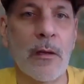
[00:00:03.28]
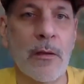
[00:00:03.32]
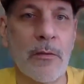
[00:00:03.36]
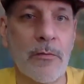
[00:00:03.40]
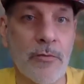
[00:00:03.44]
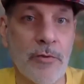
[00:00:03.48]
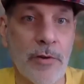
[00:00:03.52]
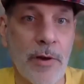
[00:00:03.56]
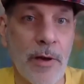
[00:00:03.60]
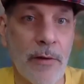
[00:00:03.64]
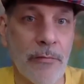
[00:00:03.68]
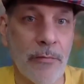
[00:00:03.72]

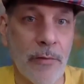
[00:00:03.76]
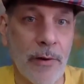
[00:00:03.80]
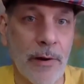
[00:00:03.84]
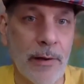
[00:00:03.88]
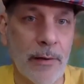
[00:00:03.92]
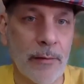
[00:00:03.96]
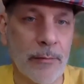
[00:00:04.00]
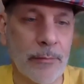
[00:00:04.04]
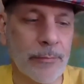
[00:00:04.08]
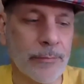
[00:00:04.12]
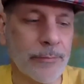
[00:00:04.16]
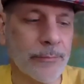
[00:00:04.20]
It's
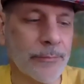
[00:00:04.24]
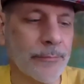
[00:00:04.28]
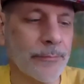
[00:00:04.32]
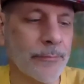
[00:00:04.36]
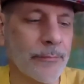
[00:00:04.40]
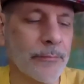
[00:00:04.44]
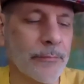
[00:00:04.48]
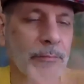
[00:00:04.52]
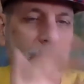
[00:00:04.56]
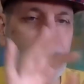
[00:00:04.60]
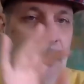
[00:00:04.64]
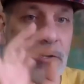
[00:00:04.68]
Jeffrey.
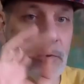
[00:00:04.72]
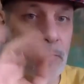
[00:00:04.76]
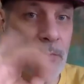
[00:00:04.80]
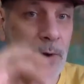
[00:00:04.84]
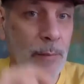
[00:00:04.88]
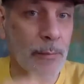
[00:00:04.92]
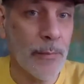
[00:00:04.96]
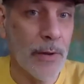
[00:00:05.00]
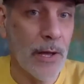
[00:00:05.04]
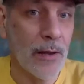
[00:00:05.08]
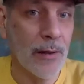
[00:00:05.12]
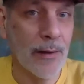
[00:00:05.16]
It's
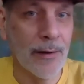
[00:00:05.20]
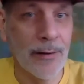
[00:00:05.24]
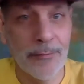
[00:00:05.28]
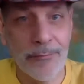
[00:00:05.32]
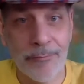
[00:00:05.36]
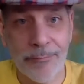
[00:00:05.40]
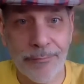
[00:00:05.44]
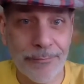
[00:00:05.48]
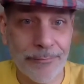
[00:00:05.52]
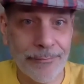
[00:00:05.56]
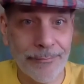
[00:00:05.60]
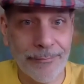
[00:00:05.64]
Ripecolor.
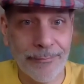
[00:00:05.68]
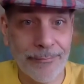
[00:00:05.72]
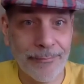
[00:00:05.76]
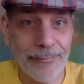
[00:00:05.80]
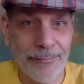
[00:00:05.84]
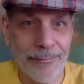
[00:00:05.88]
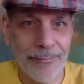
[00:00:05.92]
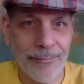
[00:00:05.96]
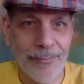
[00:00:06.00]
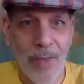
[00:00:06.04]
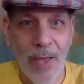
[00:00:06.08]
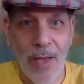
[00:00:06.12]

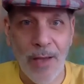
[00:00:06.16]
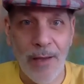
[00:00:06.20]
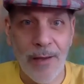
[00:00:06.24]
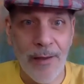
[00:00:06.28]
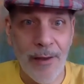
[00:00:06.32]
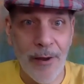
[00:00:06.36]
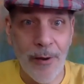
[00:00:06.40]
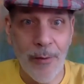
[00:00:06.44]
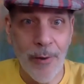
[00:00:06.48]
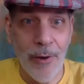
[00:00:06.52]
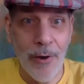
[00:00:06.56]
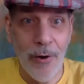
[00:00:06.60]

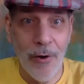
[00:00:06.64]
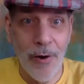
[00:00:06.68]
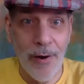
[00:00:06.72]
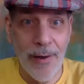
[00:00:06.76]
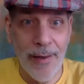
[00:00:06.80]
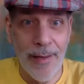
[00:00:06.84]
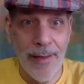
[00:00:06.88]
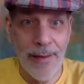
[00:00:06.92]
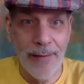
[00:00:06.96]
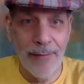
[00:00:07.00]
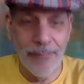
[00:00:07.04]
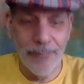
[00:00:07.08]
Here we are
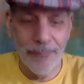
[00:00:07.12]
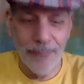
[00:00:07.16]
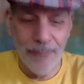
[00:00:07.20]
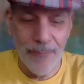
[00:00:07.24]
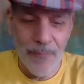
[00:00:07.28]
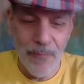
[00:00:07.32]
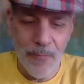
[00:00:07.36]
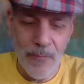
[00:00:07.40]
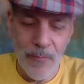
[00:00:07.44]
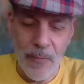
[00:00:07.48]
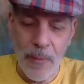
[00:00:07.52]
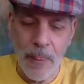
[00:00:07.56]
again.
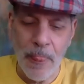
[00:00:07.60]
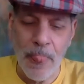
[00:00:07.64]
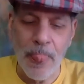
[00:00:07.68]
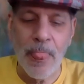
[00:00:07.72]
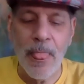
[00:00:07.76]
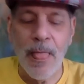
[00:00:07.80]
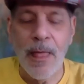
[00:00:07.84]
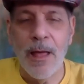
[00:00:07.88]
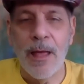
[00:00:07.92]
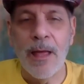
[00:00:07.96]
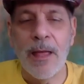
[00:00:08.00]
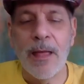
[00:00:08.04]

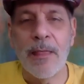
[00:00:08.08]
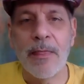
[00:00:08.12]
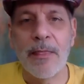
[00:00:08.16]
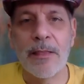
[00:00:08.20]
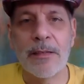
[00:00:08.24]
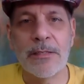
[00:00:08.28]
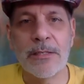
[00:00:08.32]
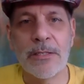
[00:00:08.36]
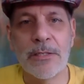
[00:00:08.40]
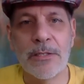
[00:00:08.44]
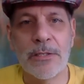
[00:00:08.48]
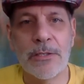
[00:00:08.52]

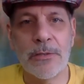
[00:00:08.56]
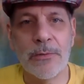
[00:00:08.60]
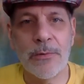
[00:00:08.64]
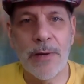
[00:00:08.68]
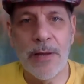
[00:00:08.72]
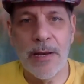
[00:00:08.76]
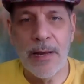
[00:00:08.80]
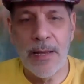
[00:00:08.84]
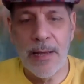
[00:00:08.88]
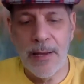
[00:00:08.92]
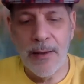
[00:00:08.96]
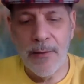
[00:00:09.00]
This is the
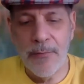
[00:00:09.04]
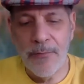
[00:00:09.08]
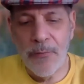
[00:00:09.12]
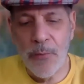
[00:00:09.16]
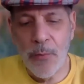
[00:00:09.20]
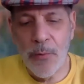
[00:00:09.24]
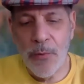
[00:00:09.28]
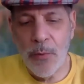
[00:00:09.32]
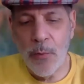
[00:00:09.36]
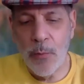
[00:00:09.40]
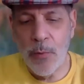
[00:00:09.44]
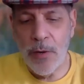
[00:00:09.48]
reading
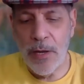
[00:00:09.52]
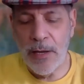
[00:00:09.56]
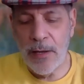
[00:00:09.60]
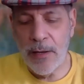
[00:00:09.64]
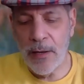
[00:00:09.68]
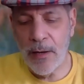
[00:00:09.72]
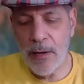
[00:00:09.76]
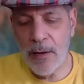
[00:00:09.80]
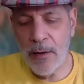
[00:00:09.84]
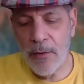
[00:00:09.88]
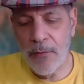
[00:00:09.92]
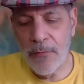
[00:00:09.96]
for the week
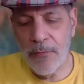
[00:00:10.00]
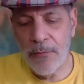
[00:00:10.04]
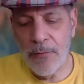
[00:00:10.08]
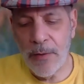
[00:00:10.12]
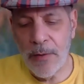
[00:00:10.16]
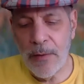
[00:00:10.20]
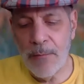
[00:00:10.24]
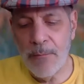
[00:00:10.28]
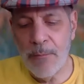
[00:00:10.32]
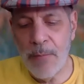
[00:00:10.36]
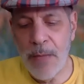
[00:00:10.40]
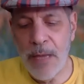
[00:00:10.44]
of
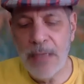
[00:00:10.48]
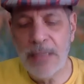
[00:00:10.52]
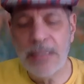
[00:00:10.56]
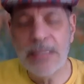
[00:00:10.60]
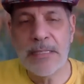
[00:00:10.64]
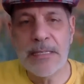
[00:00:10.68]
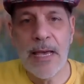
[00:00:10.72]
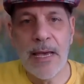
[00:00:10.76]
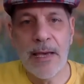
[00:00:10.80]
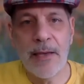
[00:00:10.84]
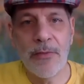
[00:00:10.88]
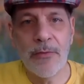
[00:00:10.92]
May
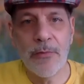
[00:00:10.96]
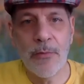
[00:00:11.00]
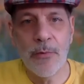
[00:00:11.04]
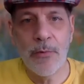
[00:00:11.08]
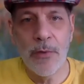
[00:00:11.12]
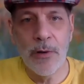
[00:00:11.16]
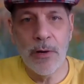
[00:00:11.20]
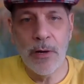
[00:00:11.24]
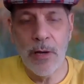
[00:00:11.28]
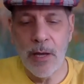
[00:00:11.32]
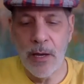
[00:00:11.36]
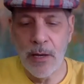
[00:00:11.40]
2nd through
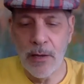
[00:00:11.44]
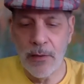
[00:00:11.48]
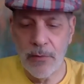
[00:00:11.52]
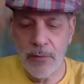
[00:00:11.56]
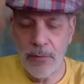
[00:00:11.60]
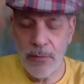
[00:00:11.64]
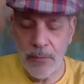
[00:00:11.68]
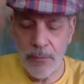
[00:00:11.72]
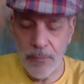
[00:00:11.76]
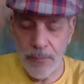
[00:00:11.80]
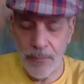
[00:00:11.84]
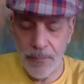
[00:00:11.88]
the
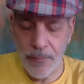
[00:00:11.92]
9th,